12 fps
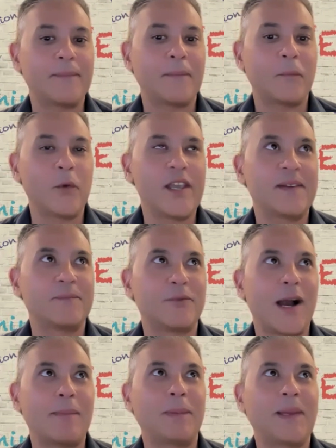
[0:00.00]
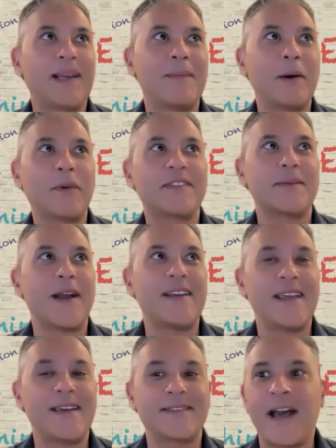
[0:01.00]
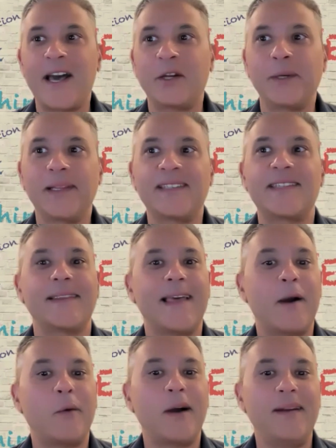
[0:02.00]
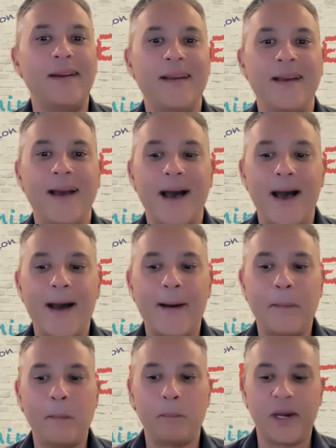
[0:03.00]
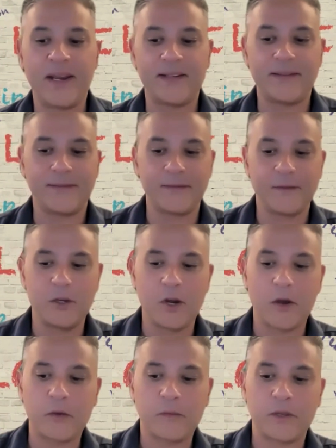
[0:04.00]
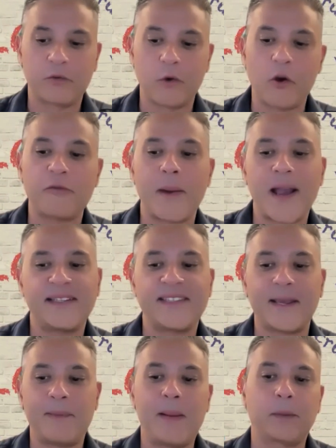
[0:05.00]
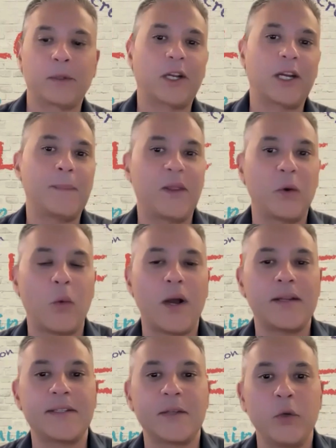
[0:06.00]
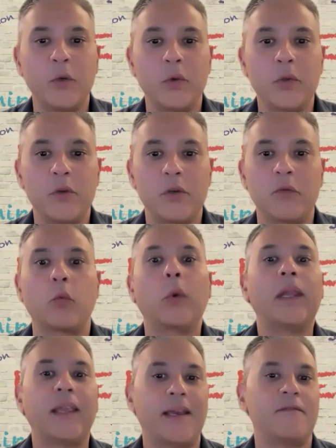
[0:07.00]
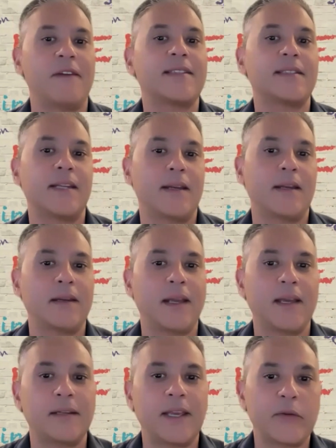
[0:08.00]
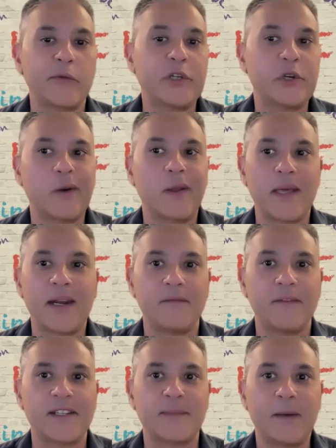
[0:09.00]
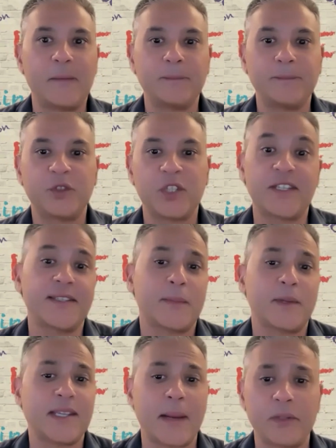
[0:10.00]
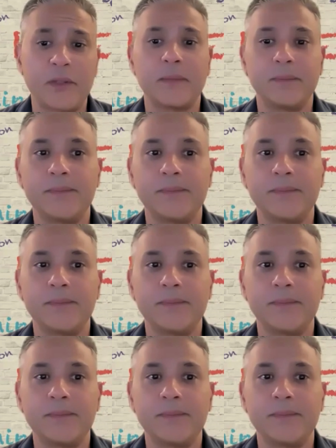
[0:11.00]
We could probably come up with some ideas on how to elicit that one. But you know, the growth mindset people are going to be the ones who you can really invest in and get a return on that investment. Just as some examples.